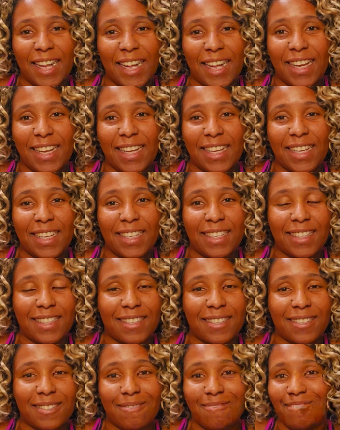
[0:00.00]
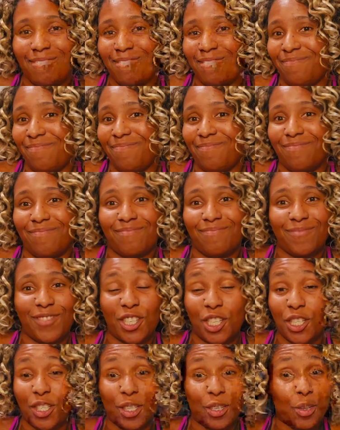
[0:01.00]
is
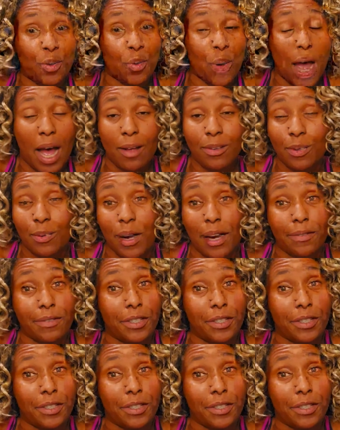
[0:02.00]
she's a new housewife.